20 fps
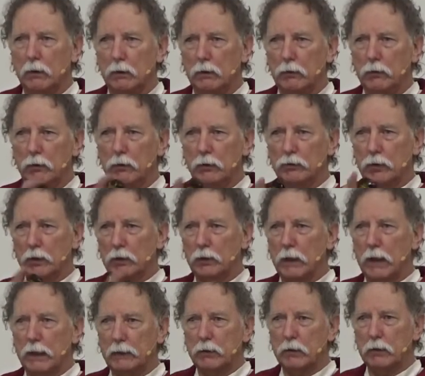You, as an
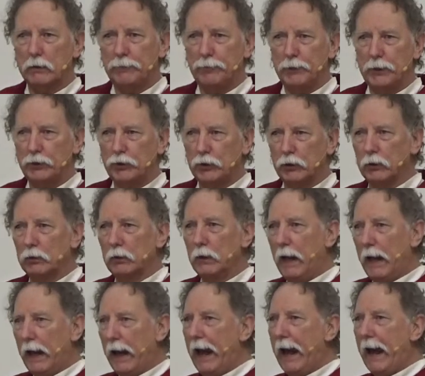elected official,
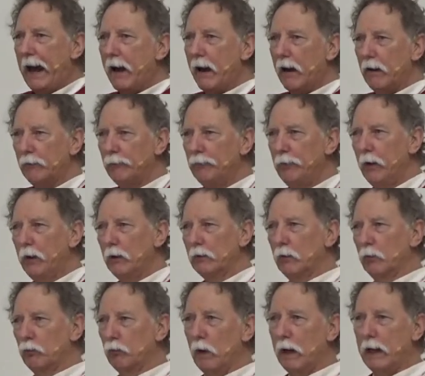have
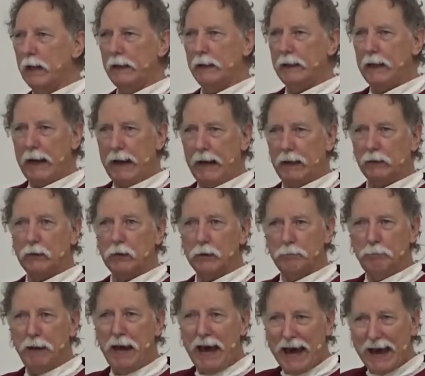the right and
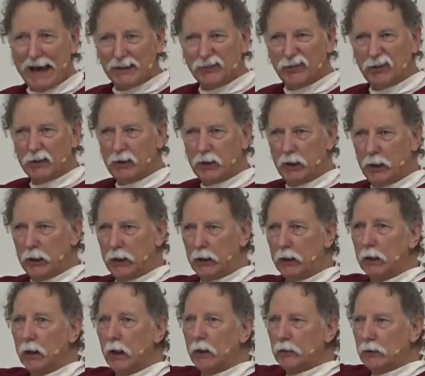capacity
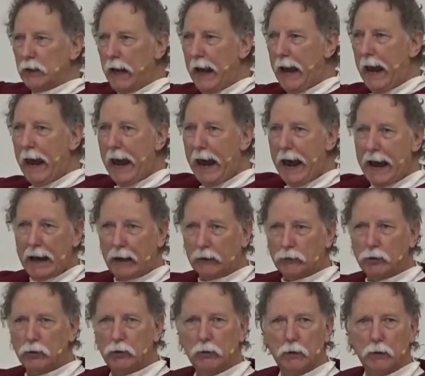to
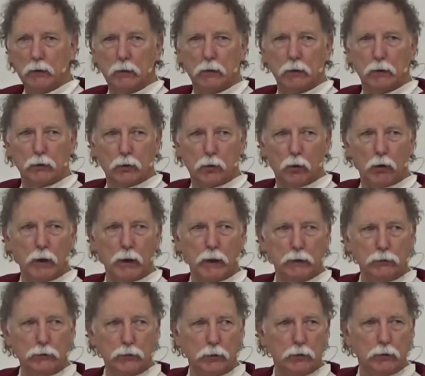act according
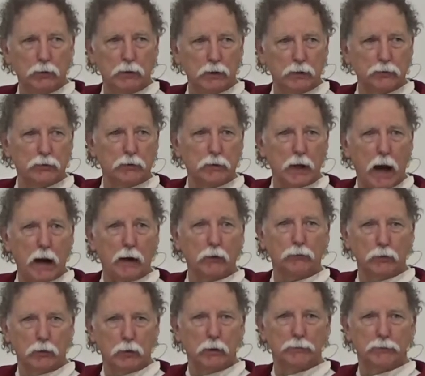to this
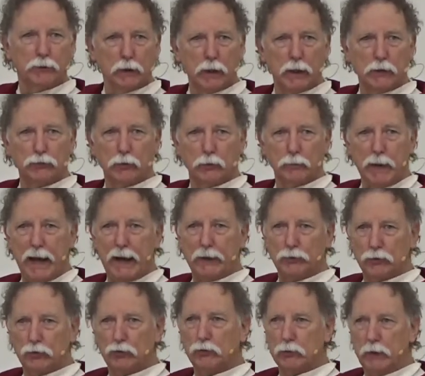doctrine of the lesser
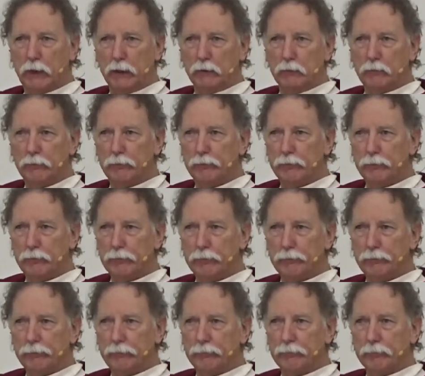magistrate.
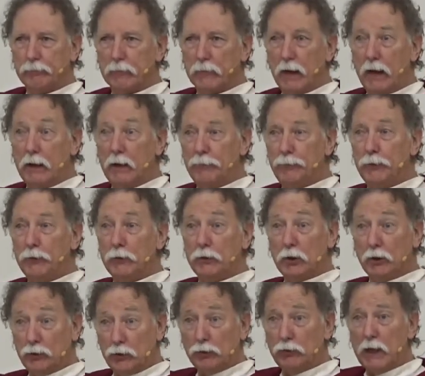And if you
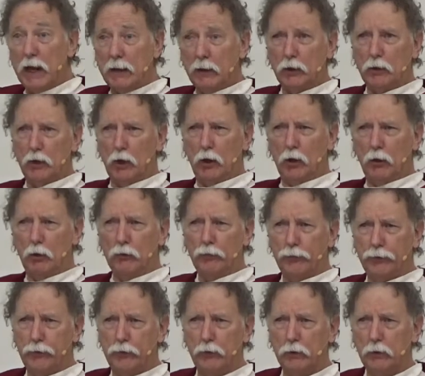did you take an oath
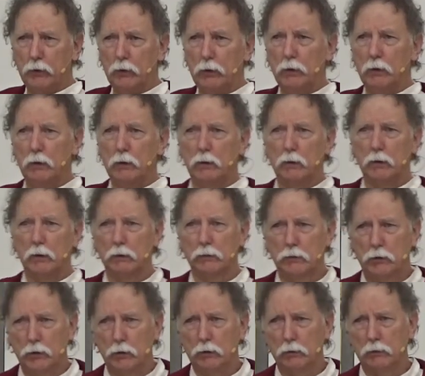
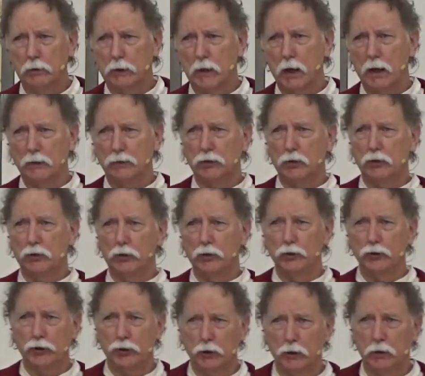to the
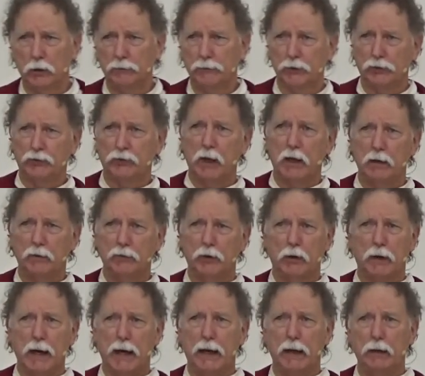Constitution of the State of
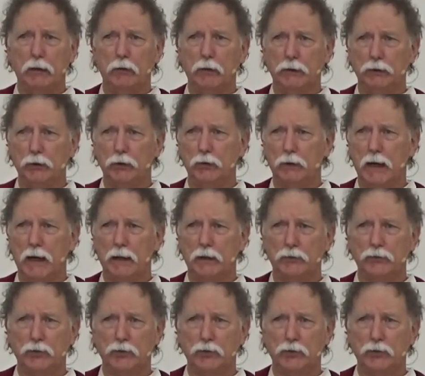Ohio and the United